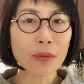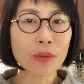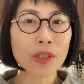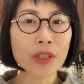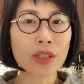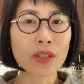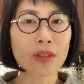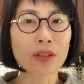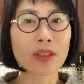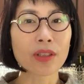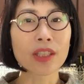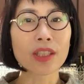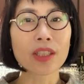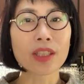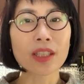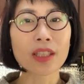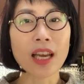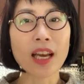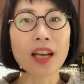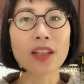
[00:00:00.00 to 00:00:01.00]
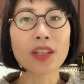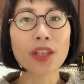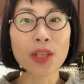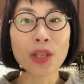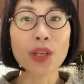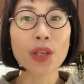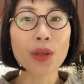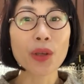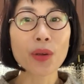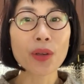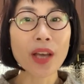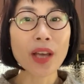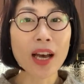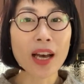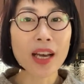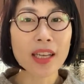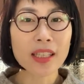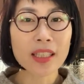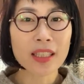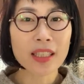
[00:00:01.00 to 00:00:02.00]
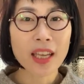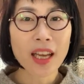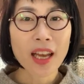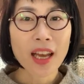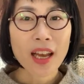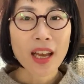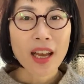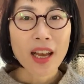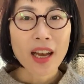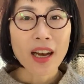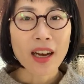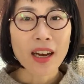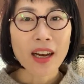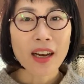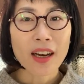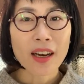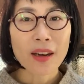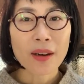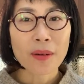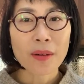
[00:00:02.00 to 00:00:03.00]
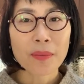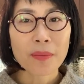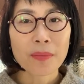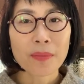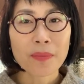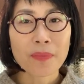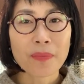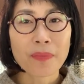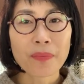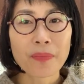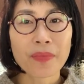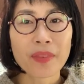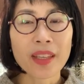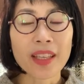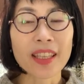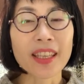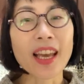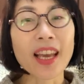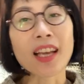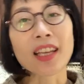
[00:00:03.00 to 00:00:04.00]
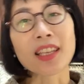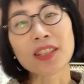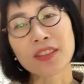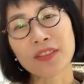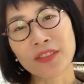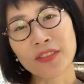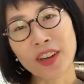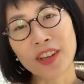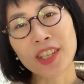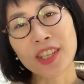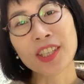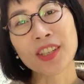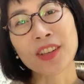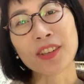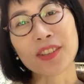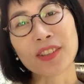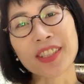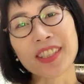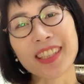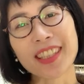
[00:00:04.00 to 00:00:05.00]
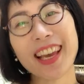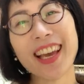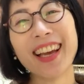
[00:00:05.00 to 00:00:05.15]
was going to tell you guys, um, yes, very naughty.